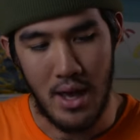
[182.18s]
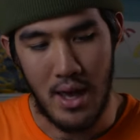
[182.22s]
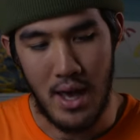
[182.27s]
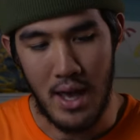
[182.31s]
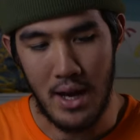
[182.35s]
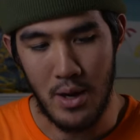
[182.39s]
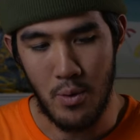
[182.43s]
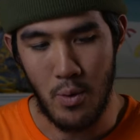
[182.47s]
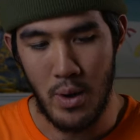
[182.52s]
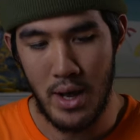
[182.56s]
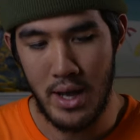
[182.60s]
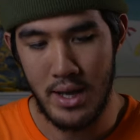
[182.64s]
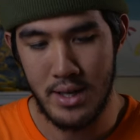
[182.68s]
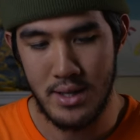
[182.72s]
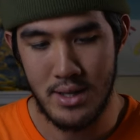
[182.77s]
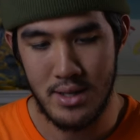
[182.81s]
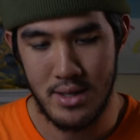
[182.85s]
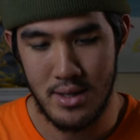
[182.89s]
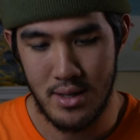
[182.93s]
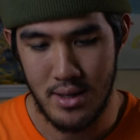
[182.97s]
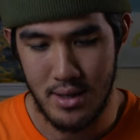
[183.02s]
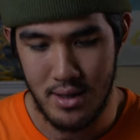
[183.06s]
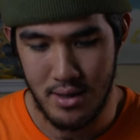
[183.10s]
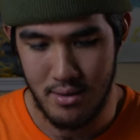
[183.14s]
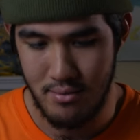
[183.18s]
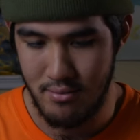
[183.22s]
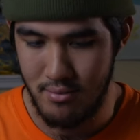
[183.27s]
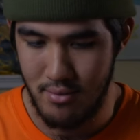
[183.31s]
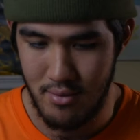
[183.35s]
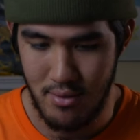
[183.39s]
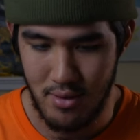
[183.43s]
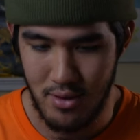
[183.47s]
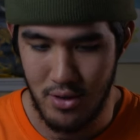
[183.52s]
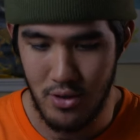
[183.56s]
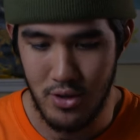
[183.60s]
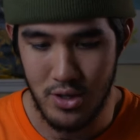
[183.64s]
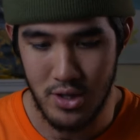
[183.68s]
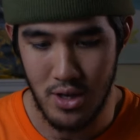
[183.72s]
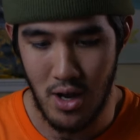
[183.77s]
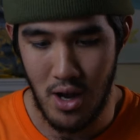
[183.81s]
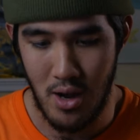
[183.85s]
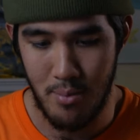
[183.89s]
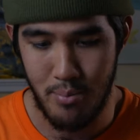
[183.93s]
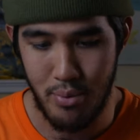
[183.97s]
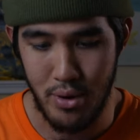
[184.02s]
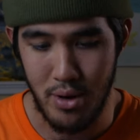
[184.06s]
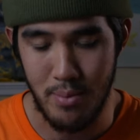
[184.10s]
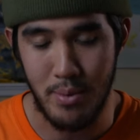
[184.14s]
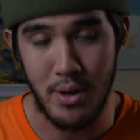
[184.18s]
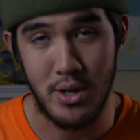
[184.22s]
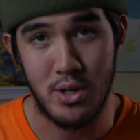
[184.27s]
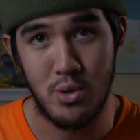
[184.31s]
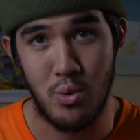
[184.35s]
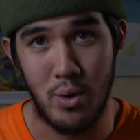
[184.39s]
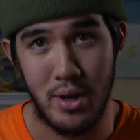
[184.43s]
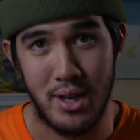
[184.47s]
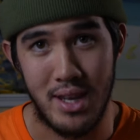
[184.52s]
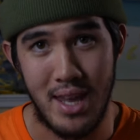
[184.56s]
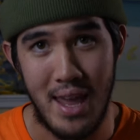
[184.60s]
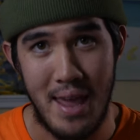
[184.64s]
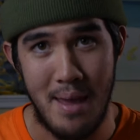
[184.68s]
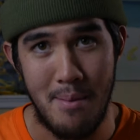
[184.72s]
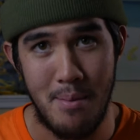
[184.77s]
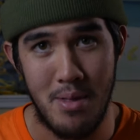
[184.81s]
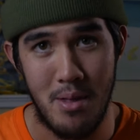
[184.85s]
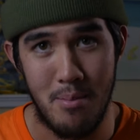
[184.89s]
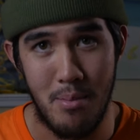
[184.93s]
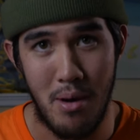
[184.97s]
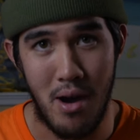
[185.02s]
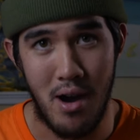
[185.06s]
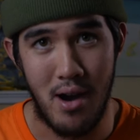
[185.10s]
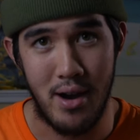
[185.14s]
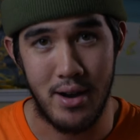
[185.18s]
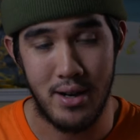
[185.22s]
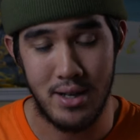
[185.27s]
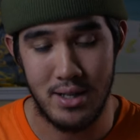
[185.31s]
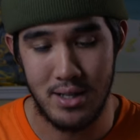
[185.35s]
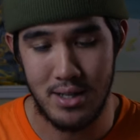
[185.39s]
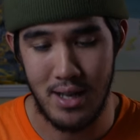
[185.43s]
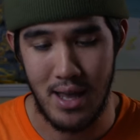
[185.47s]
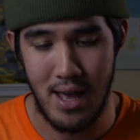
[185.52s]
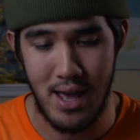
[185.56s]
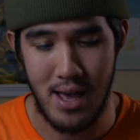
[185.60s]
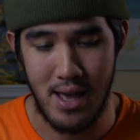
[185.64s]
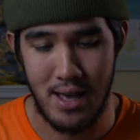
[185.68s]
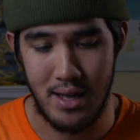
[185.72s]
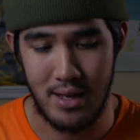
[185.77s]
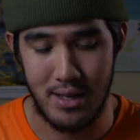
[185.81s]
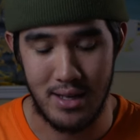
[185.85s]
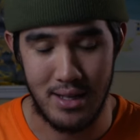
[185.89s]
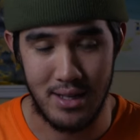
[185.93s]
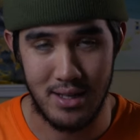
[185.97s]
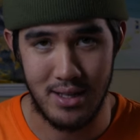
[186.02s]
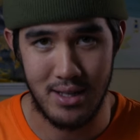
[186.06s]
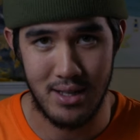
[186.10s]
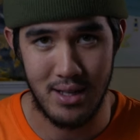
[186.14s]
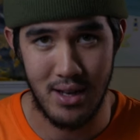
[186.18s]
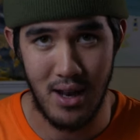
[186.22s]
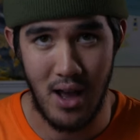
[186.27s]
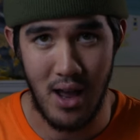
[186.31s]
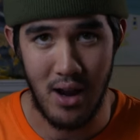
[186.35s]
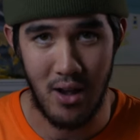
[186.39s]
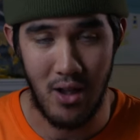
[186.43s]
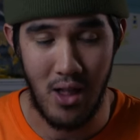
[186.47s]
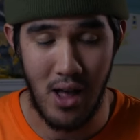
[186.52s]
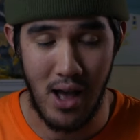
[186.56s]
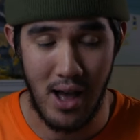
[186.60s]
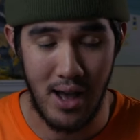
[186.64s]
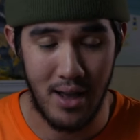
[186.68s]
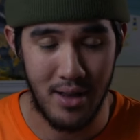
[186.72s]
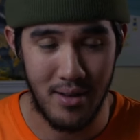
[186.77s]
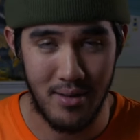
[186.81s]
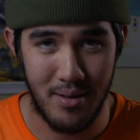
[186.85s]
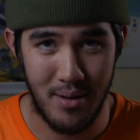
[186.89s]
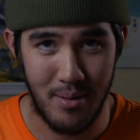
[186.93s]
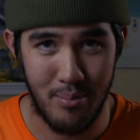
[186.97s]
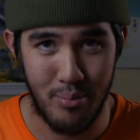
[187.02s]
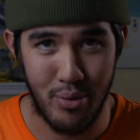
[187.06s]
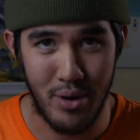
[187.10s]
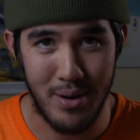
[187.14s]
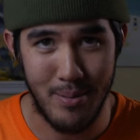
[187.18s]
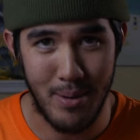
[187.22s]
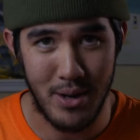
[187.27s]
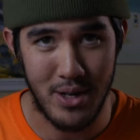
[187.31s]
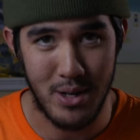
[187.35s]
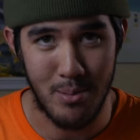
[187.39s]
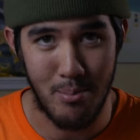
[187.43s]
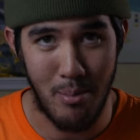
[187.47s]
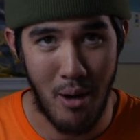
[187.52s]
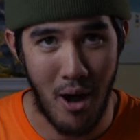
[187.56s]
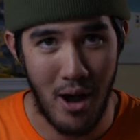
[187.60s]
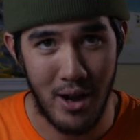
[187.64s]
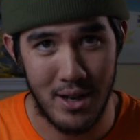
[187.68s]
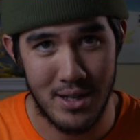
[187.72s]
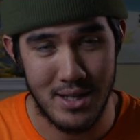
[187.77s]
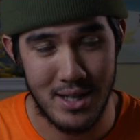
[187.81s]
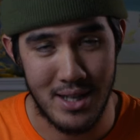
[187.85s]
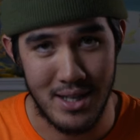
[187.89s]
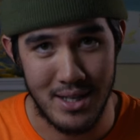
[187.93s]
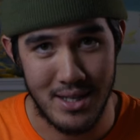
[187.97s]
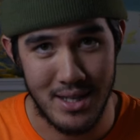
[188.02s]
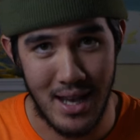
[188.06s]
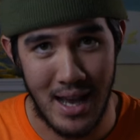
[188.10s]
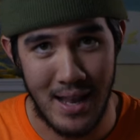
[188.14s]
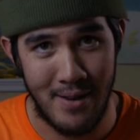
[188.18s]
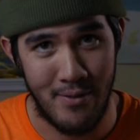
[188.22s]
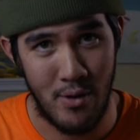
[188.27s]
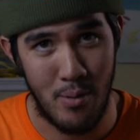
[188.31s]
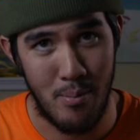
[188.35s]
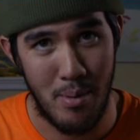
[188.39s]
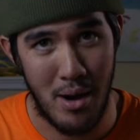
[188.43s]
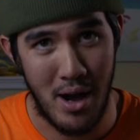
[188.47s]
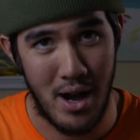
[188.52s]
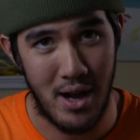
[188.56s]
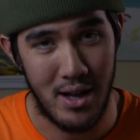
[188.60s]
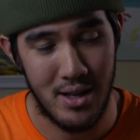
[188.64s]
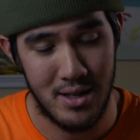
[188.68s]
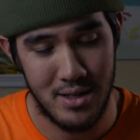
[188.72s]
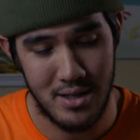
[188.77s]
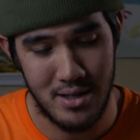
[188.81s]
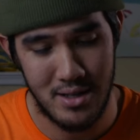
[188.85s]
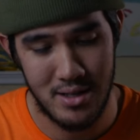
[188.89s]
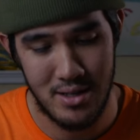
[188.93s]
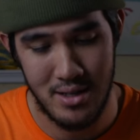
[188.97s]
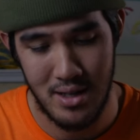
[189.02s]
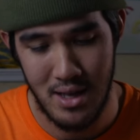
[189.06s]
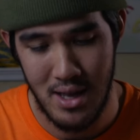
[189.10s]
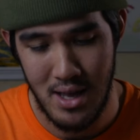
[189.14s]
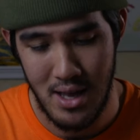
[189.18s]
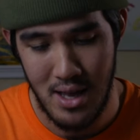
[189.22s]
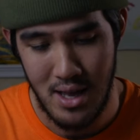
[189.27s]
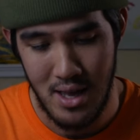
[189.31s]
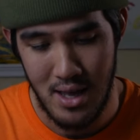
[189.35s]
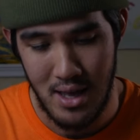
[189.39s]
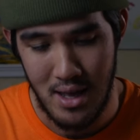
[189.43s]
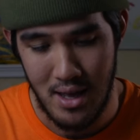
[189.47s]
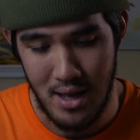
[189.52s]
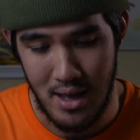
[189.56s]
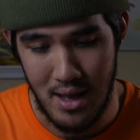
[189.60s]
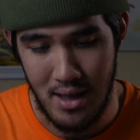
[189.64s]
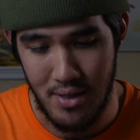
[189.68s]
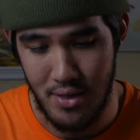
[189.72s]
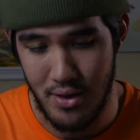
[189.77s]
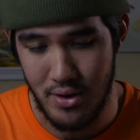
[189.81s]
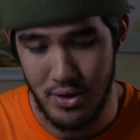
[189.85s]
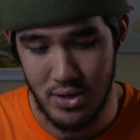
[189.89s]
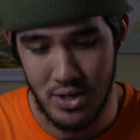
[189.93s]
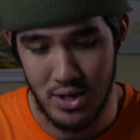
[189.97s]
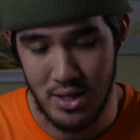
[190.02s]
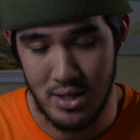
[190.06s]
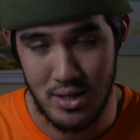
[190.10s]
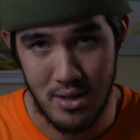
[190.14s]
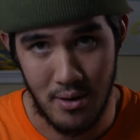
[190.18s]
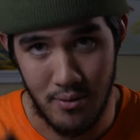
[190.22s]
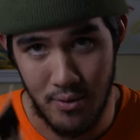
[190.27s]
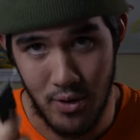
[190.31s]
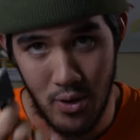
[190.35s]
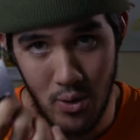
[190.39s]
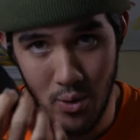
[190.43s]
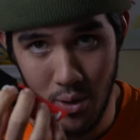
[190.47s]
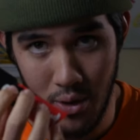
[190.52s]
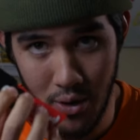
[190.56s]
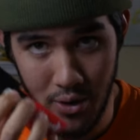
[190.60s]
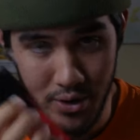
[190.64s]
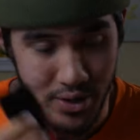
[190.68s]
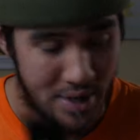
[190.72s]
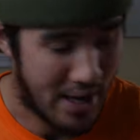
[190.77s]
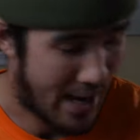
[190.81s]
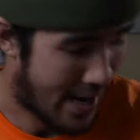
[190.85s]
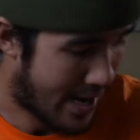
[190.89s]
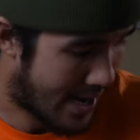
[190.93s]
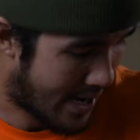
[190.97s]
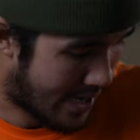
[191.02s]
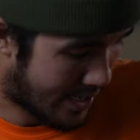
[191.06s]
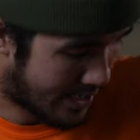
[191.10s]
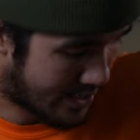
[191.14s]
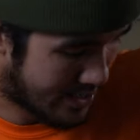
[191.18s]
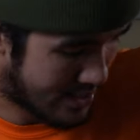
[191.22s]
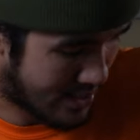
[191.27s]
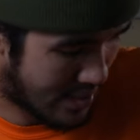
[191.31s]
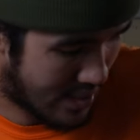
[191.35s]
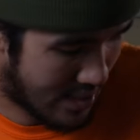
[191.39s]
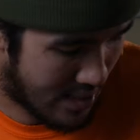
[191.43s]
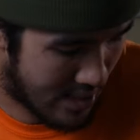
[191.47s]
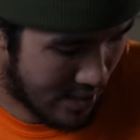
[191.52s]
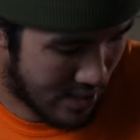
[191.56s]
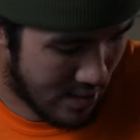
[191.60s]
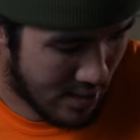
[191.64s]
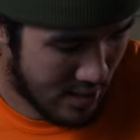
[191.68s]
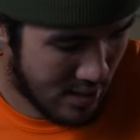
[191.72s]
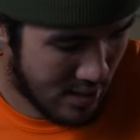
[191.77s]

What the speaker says: Anyways, you saw pretty much what came in the box, and it's not a lot. Pretty much a box inside of a box, and there's just a few little tags, and